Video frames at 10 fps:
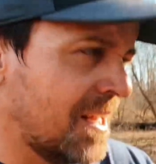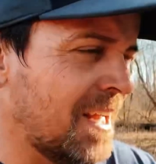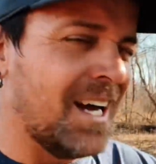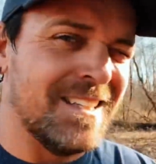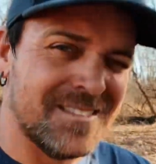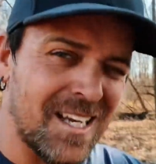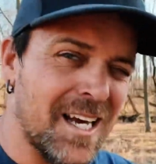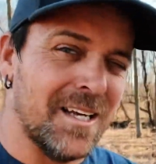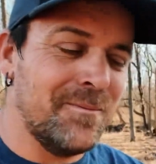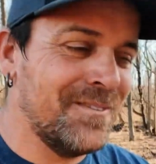on
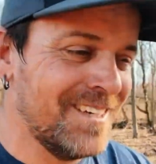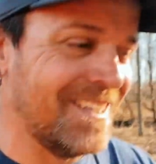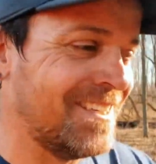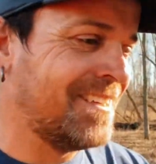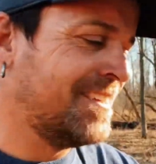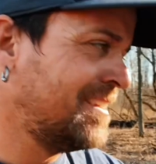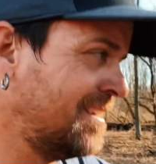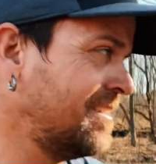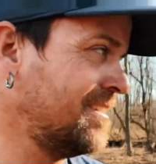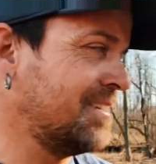time.
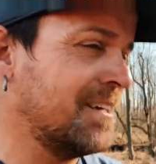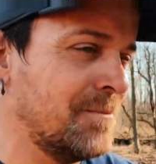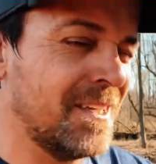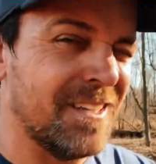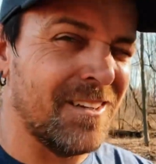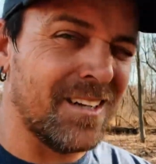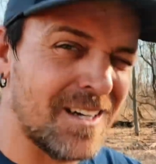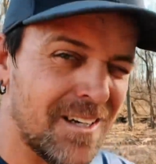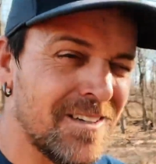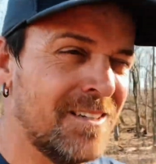You gotta be be in your
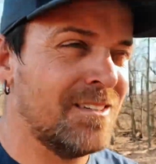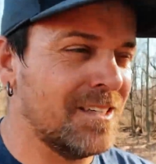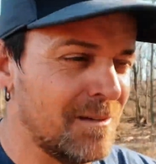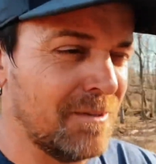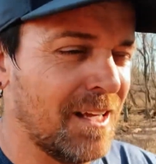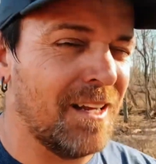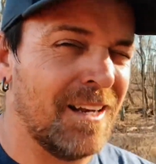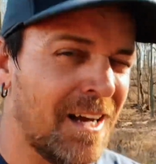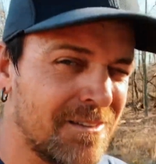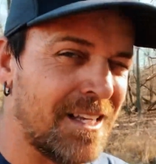car. You gotta be heading
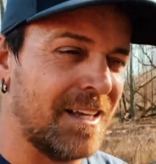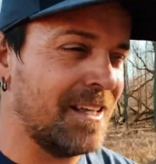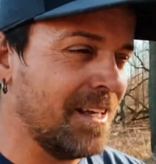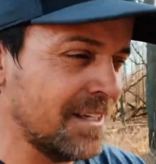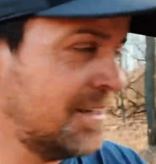out that gate